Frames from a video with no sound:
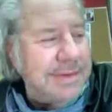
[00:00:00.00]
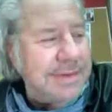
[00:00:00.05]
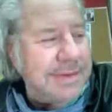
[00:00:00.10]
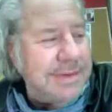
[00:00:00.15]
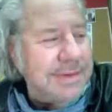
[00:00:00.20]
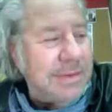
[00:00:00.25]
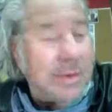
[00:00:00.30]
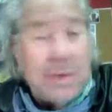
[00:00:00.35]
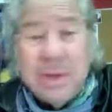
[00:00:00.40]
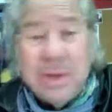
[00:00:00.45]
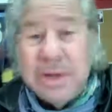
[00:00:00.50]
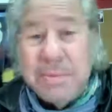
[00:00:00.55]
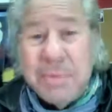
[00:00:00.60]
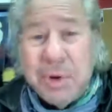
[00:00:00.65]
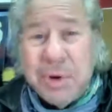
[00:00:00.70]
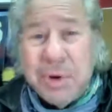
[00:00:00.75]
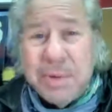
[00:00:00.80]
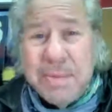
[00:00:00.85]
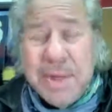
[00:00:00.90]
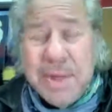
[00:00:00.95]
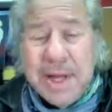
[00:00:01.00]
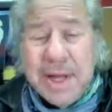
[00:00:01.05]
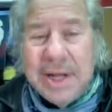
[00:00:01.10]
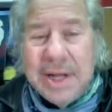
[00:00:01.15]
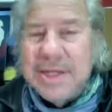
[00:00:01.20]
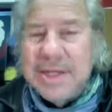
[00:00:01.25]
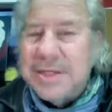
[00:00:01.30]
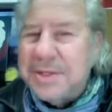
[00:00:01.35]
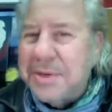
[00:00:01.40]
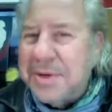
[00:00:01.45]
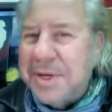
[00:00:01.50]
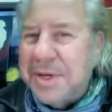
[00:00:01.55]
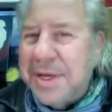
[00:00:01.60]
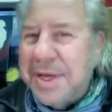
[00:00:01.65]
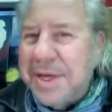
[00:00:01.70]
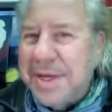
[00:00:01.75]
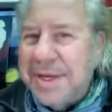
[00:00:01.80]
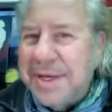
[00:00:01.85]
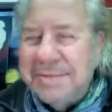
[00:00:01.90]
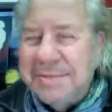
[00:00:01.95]
or Little Mermaid. It's
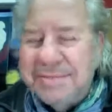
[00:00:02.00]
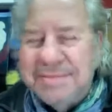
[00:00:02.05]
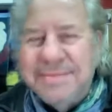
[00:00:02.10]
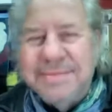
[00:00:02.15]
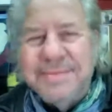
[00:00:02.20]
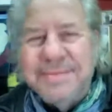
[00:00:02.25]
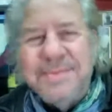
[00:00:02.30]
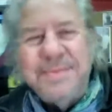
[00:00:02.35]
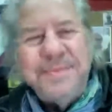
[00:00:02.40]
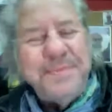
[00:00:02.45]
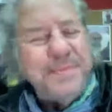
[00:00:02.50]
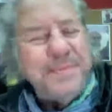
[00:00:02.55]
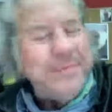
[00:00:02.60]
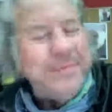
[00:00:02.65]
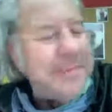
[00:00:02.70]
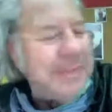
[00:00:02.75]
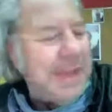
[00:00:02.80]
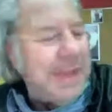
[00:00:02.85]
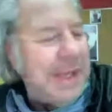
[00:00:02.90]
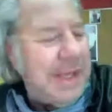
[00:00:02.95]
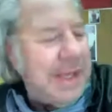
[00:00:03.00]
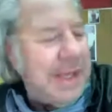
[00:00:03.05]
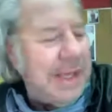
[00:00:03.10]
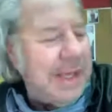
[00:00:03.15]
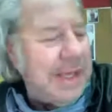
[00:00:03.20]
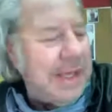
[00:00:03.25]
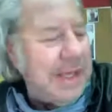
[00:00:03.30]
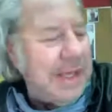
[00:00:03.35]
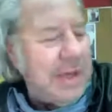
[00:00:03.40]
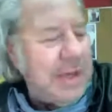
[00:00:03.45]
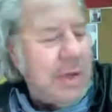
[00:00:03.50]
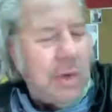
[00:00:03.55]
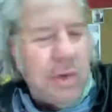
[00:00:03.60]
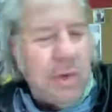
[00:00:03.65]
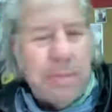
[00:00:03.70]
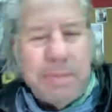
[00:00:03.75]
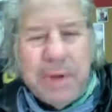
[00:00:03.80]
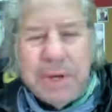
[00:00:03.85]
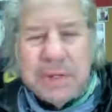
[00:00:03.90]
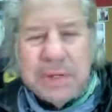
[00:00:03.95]
okay. No
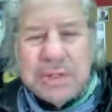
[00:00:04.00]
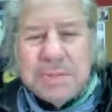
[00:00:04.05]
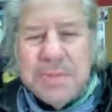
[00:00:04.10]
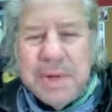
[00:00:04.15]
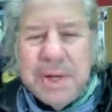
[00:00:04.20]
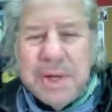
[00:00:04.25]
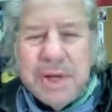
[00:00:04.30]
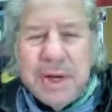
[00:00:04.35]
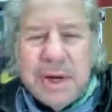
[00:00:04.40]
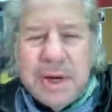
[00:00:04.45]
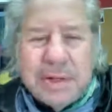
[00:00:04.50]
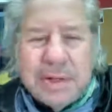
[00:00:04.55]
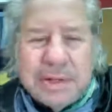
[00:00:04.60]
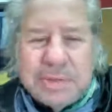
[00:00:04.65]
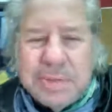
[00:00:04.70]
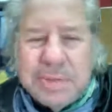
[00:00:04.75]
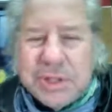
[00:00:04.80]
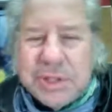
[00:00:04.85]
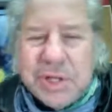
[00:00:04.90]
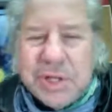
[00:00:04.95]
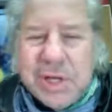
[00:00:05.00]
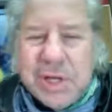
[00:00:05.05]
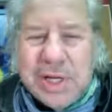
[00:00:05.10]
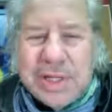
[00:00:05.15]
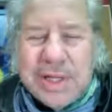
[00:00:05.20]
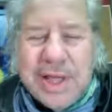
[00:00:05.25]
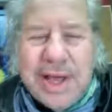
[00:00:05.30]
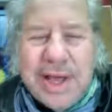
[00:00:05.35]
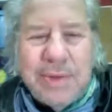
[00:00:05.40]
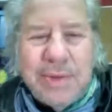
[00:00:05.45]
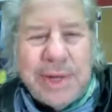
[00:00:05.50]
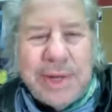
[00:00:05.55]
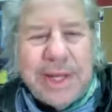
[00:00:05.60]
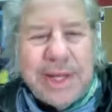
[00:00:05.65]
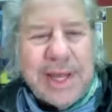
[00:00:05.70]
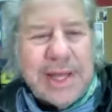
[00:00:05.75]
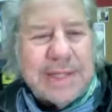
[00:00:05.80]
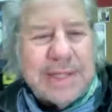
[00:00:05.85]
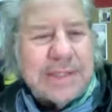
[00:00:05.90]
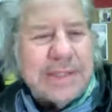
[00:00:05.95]
embarrassment here, especially online. We
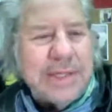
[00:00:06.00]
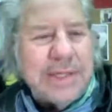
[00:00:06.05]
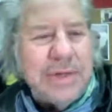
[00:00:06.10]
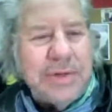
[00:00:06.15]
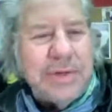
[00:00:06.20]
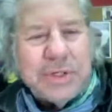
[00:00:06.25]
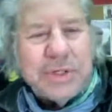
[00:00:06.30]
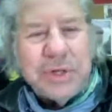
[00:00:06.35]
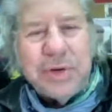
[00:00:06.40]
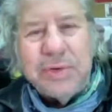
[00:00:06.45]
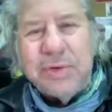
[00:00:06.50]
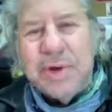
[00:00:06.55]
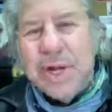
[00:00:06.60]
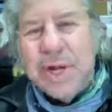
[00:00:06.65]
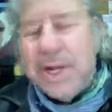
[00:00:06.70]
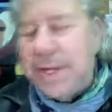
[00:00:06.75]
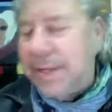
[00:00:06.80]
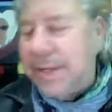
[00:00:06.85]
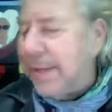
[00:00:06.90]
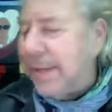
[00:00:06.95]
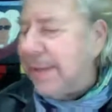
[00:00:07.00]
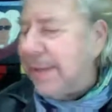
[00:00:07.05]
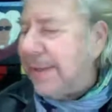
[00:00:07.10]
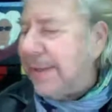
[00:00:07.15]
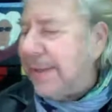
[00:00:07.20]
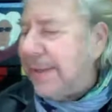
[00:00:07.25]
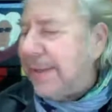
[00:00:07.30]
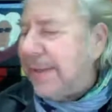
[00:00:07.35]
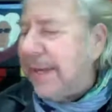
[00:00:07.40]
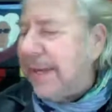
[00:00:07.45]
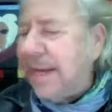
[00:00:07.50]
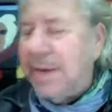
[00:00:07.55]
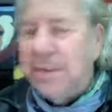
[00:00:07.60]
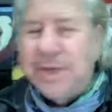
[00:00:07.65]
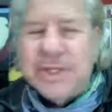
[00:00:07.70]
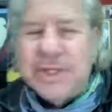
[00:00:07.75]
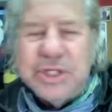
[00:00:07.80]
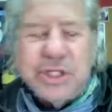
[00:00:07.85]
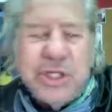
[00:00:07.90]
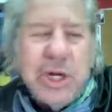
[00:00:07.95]
can't see you turn red.
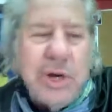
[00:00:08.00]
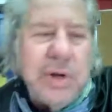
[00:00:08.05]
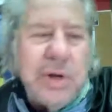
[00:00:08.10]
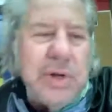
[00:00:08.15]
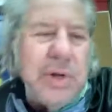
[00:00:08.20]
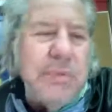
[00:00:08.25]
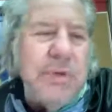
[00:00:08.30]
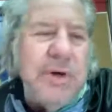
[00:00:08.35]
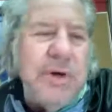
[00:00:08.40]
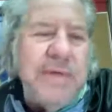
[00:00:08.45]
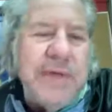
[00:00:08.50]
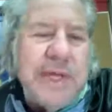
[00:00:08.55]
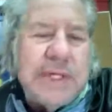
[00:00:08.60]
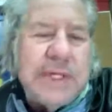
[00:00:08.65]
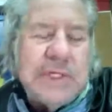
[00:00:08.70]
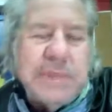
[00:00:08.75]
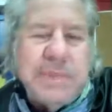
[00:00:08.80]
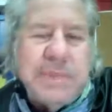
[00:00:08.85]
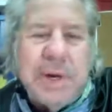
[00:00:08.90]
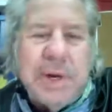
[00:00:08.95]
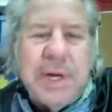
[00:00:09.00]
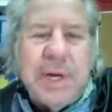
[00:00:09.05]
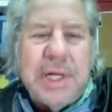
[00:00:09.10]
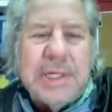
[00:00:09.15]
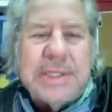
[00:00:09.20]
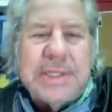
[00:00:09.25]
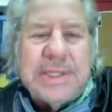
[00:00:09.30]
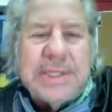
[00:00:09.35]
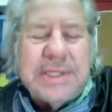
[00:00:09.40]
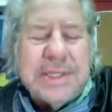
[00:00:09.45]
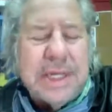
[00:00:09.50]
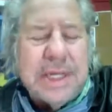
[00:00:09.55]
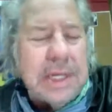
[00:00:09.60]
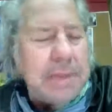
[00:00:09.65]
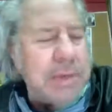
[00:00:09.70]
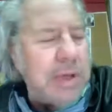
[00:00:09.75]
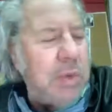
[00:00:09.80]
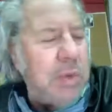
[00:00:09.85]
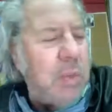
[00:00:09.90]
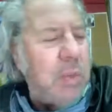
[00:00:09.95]
Anyway, share your movie experience and tell
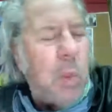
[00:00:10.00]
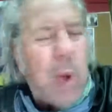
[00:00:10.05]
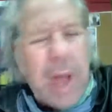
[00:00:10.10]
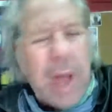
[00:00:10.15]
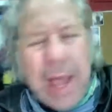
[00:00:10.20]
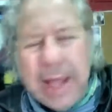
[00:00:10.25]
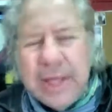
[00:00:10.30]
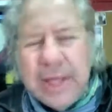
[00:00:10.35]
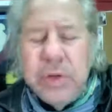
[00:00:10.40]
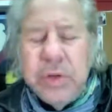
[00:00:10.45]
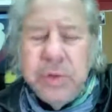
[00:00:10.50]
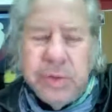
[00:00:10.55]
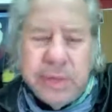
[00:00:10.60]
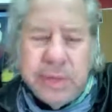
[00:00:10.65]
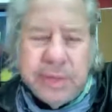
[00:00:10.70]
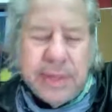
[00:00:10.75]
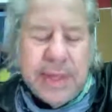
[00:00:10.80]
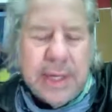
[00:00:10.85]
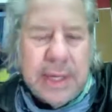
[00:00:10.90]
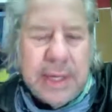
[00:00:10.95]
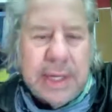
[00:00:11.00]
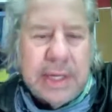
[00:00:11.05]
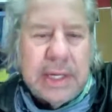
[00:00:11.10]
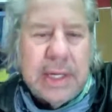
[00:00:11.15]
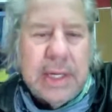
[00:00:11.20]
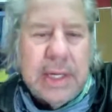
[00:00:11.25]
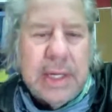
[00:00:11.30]
me why you think,